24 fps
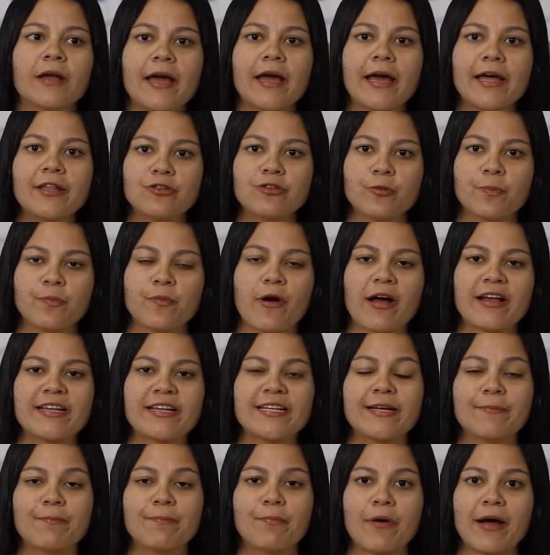
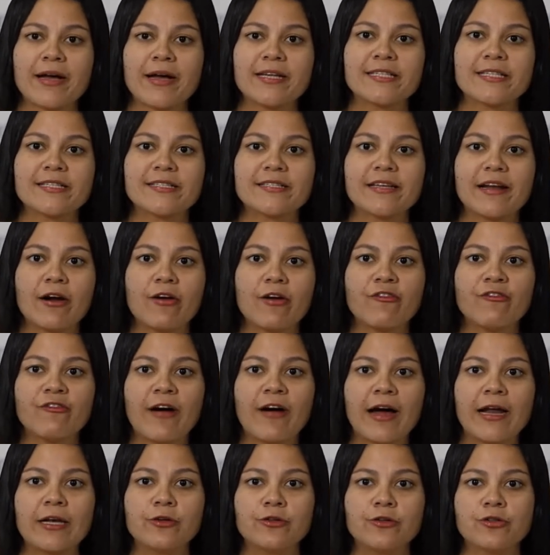enterprises that are
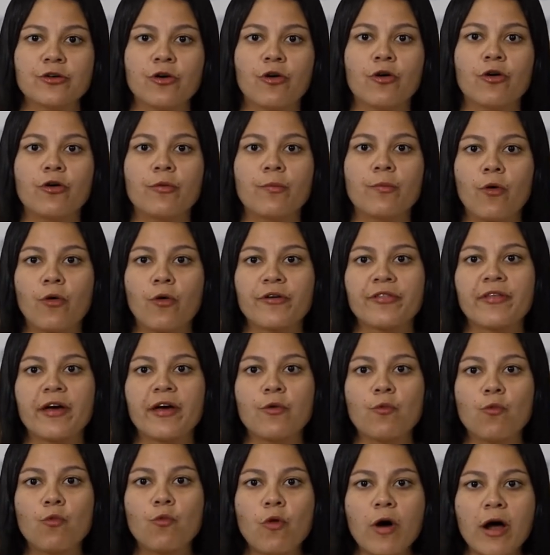valued on more
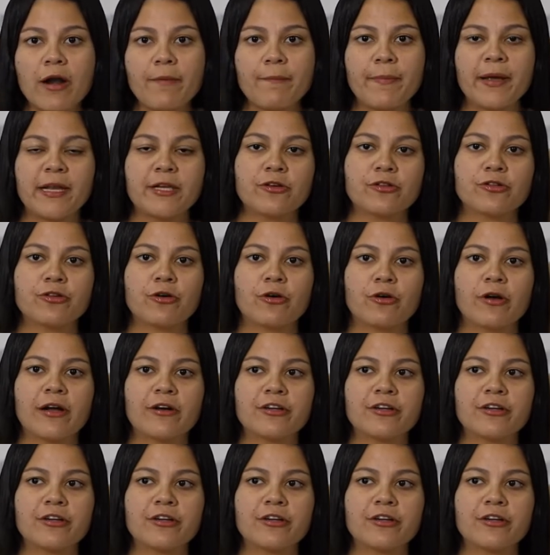than $1 billion,